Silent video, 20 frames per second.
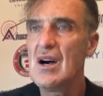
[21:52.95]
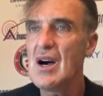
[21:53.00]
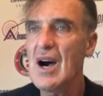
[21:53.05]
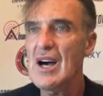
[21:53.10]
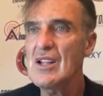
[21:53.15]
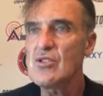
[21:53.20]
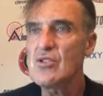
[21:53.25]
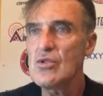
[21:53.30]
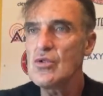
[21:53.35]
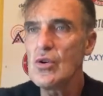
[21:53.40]
I
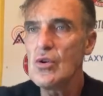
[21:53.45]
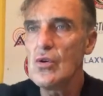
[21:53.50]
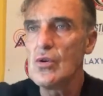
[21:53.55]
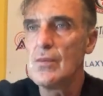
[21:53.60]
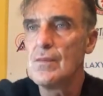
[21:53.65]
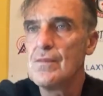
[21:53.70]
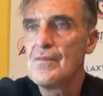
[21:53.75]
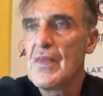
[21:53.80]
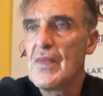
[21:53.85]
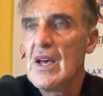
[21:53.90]
don't
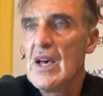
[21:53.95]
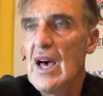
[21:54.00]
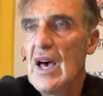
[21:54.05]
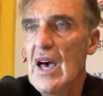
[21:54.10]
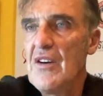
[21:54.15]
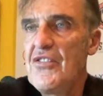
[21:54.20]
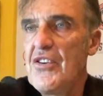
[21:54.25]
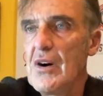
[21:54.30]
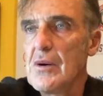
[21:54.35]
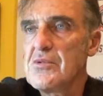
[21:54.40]
know.
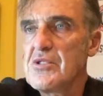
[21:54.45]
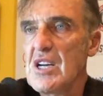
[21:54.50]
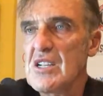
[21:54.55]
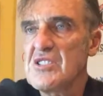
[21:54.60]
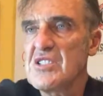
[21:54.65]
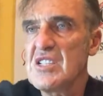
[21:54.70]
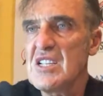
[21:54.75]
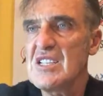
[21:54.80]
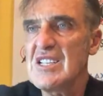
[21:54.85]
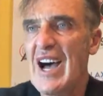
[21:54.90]
Philip Jackson says,